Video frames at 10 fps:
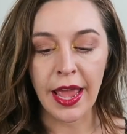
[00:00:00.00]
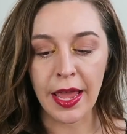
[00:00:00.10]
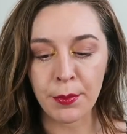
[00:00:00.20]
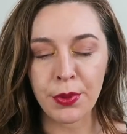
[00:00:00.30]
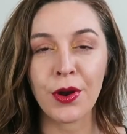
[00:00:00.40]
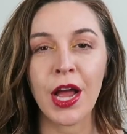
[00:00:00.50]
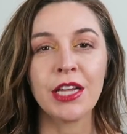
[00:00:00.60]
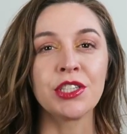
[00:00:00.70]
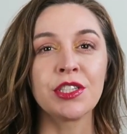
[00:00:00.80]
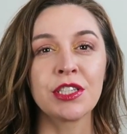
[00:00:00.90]
Amber,
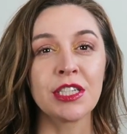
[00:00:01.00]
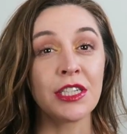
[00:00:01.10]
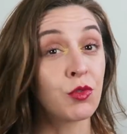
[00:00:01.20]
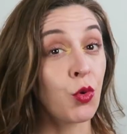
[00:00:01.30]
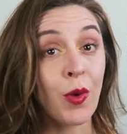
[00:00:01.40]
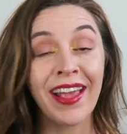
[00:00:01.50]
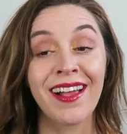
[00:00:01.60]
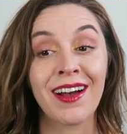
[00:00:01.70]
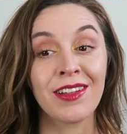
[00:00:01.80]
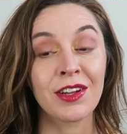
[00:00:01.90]
I just
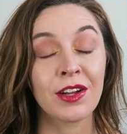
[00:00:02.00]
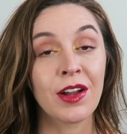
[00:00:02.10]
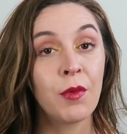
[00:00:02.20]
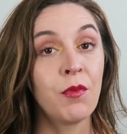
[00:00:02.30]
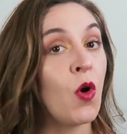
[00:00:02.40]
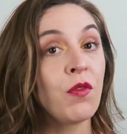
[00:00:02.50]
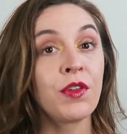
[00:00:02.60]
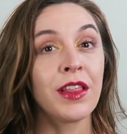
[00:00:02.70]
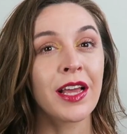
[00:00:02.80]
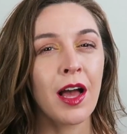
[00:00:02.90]
great color.
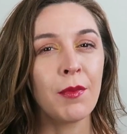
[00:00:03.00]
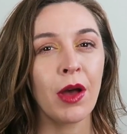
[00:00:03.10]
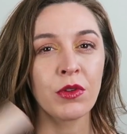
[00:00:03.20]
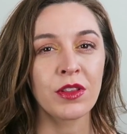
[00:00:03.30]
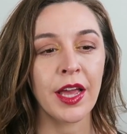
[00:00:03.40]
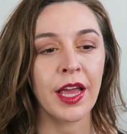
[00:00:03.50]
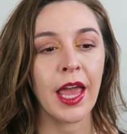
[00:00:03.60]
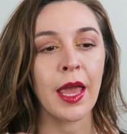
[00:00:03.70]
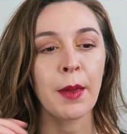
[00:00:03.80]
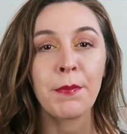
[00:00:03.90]
Hopefully they come out with like
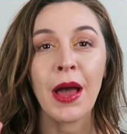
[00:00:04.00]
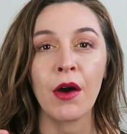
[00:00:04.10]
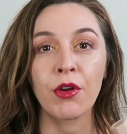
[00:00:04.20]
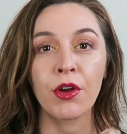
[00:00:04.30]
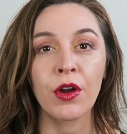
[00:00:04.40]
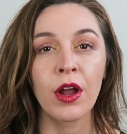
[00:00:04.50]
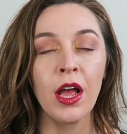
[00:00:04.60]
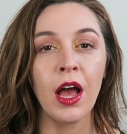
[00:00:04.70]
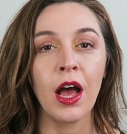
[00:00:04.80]
a powder